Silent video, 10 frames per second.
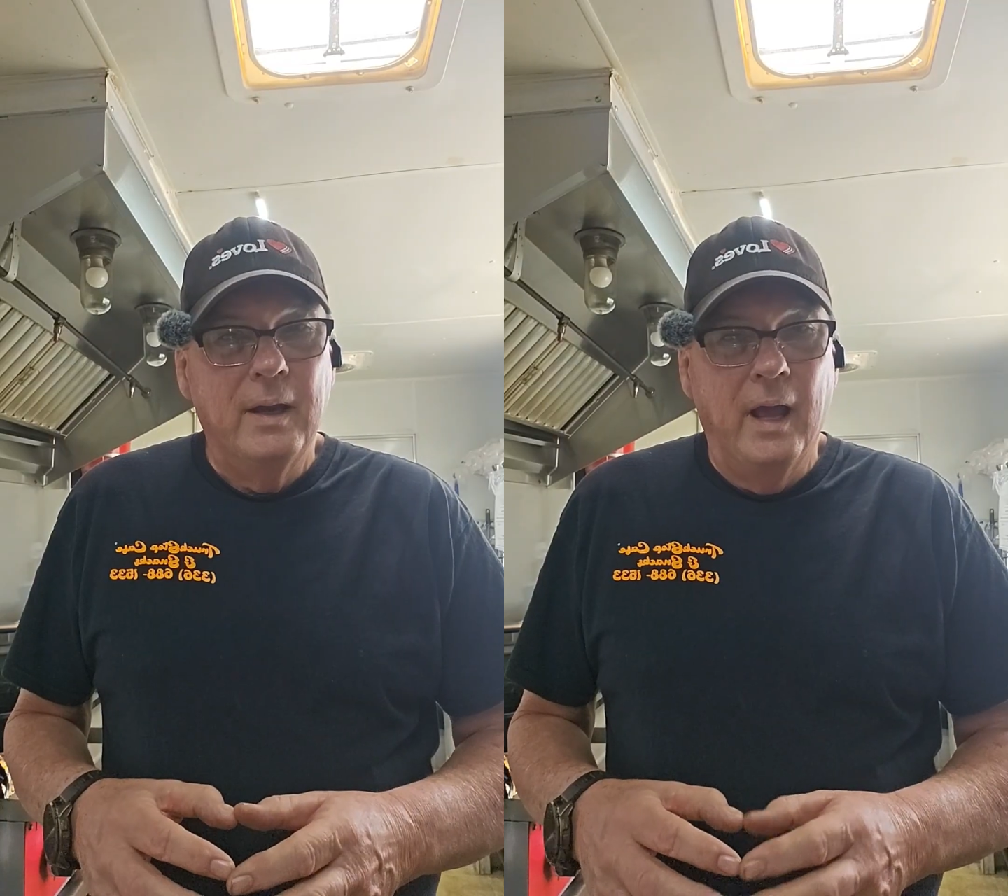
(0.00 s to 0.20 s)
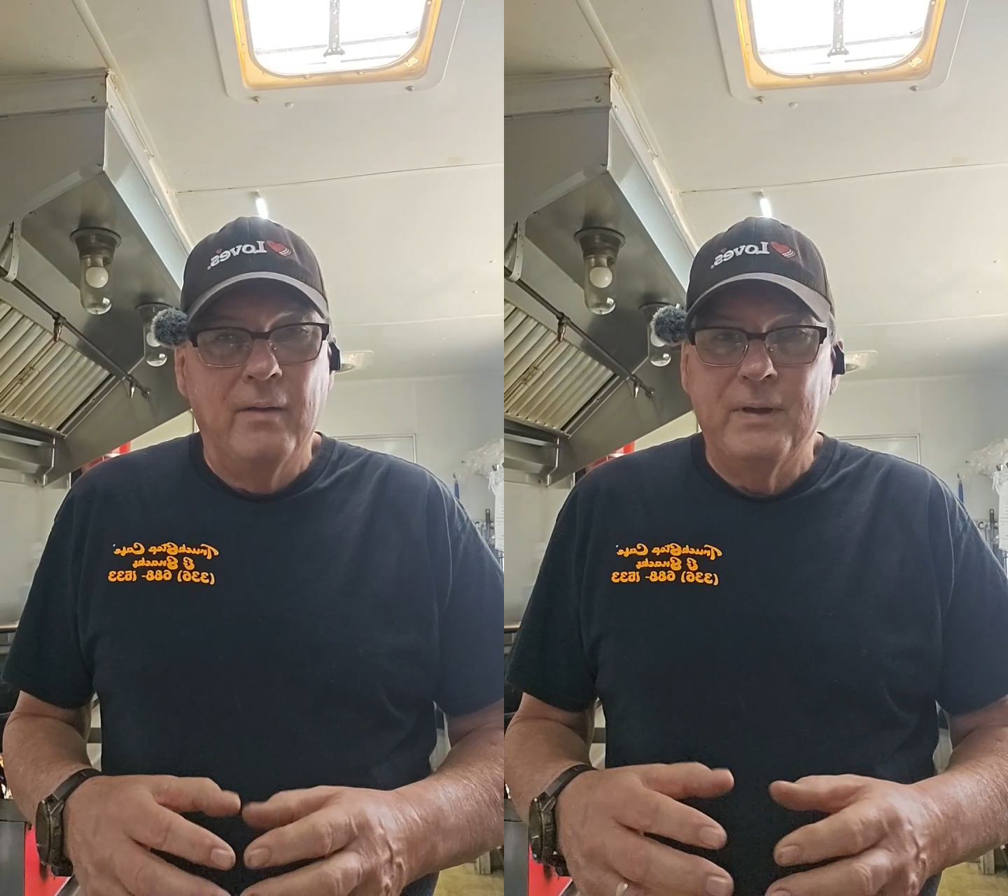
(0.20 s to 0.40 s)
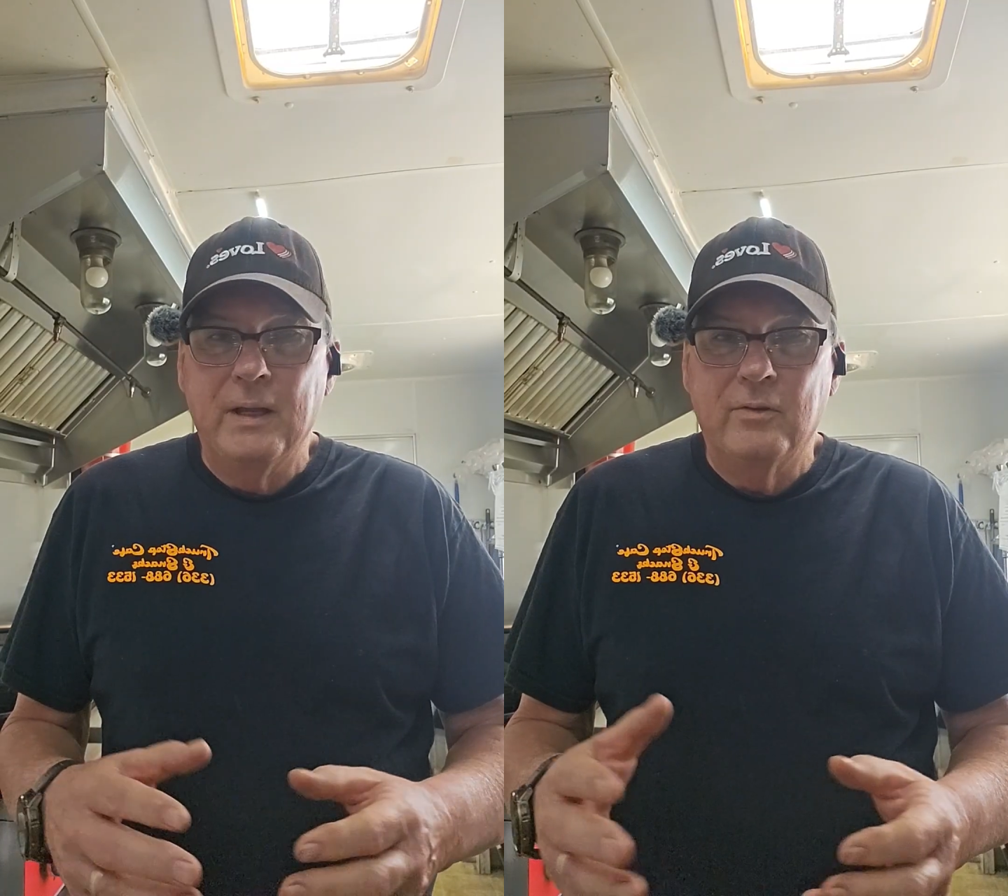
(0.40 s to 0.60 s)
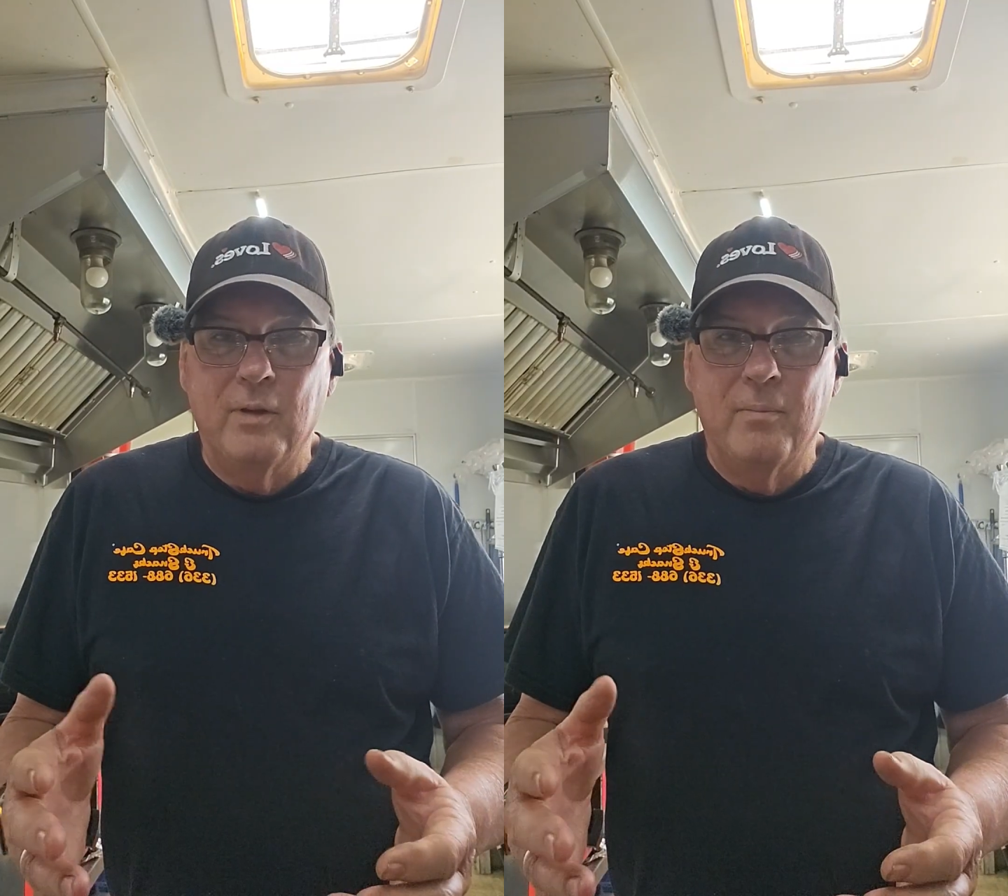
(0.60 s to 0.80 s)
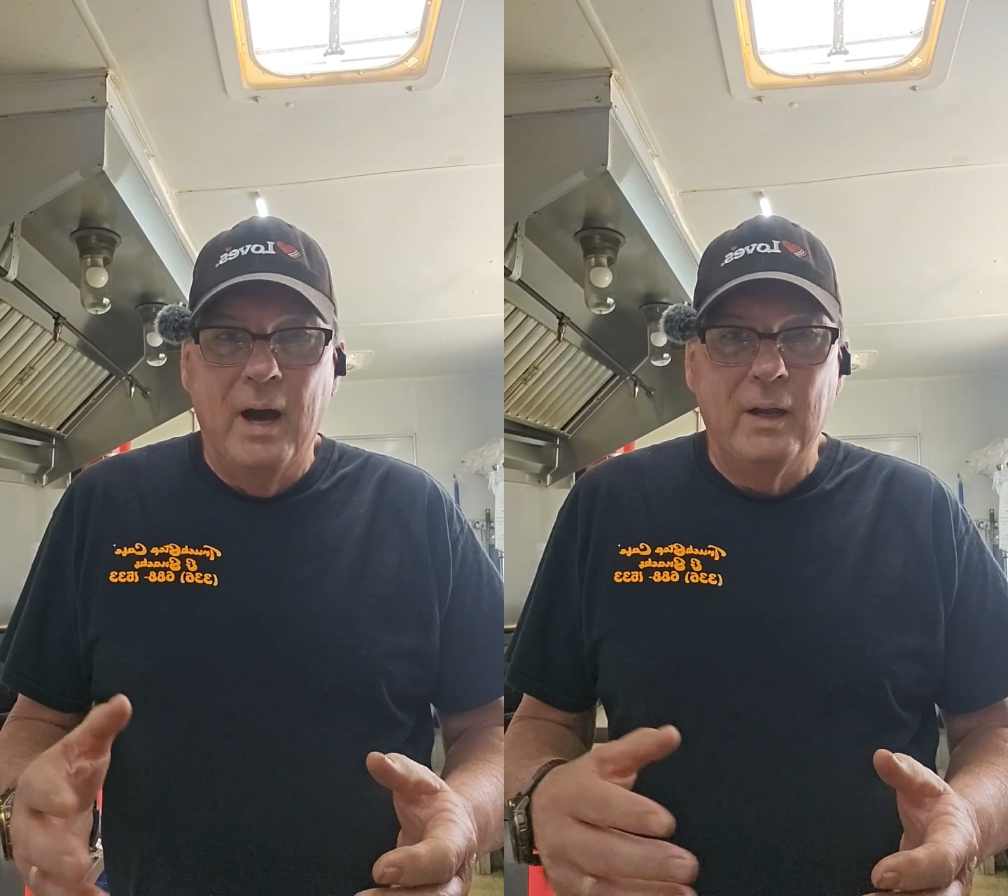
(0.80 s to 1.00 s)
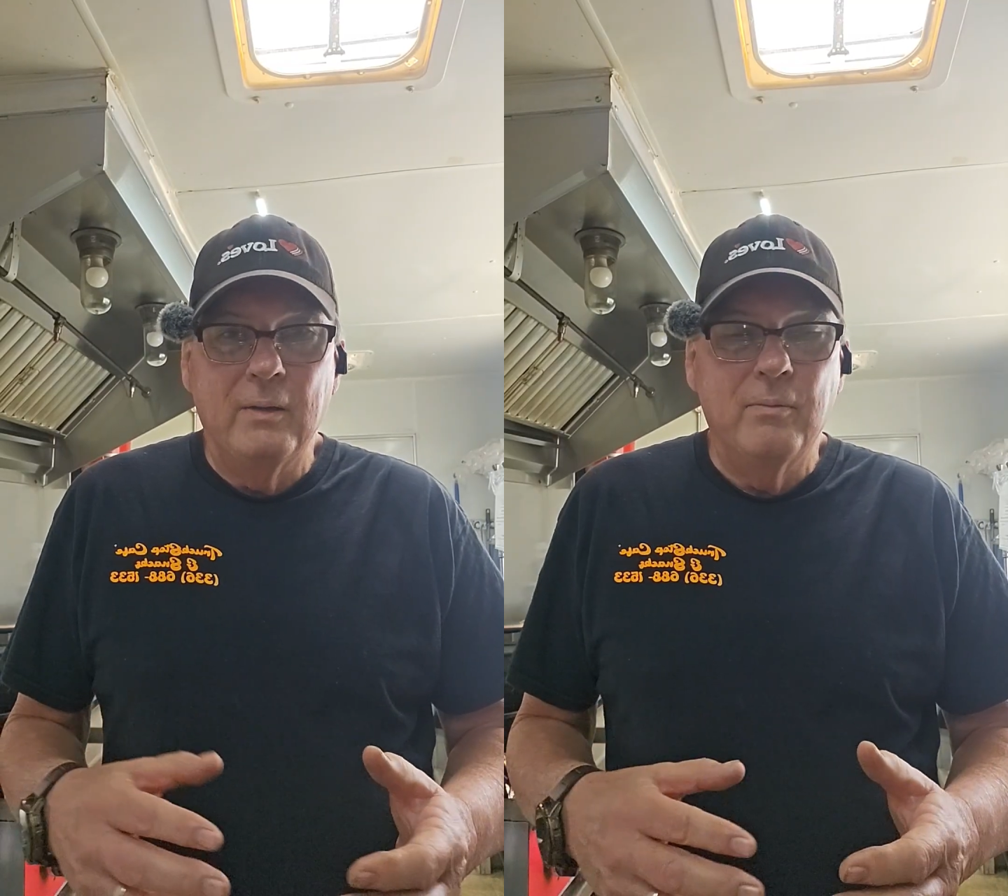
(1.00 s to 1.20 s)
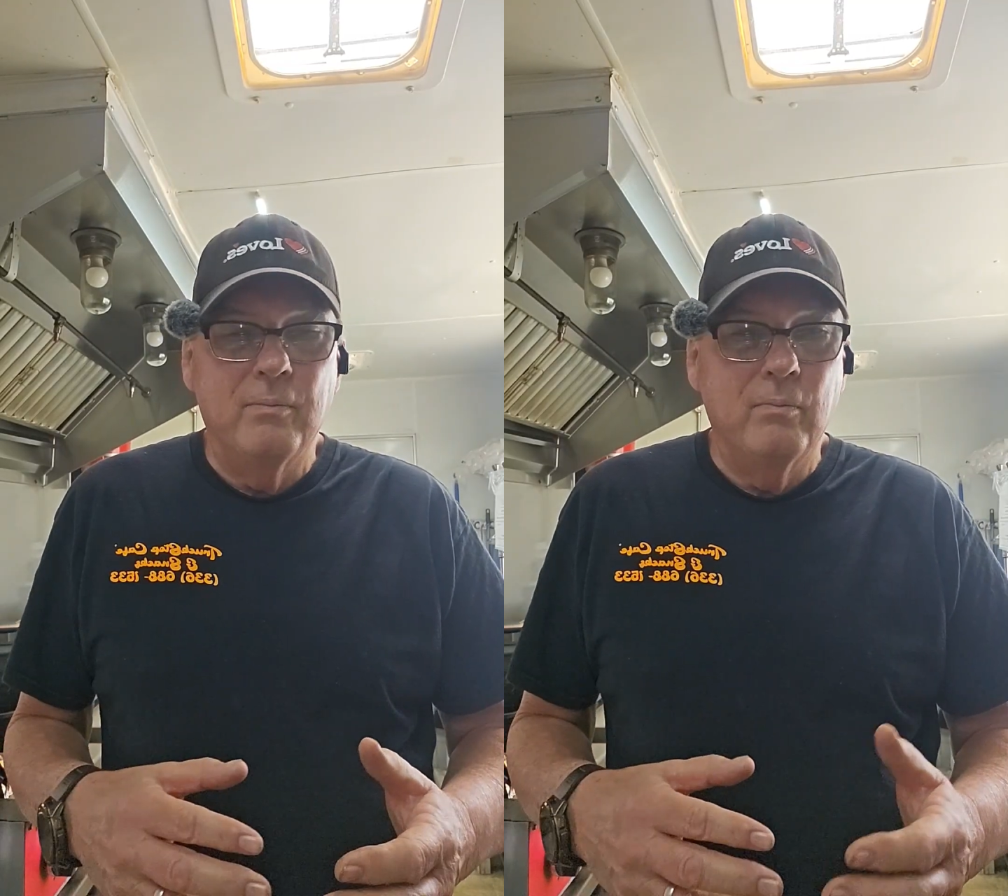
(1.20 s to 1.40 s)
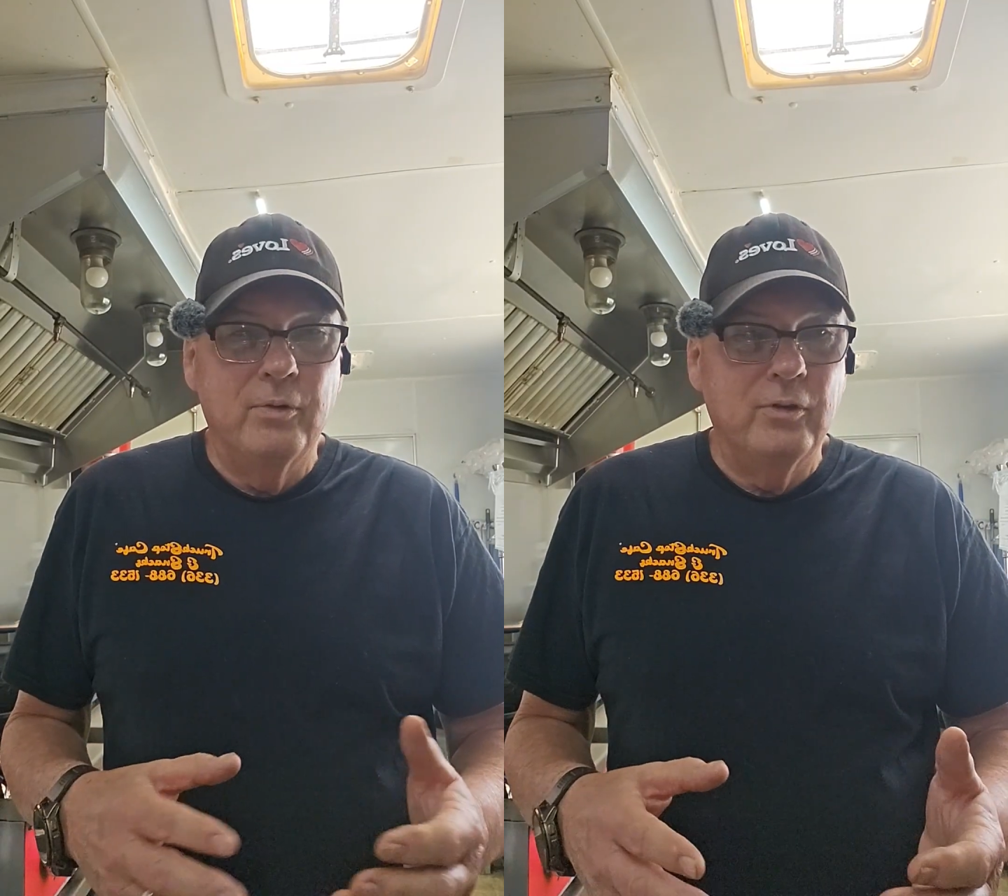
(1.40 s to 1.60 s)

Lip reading: Now, if somebody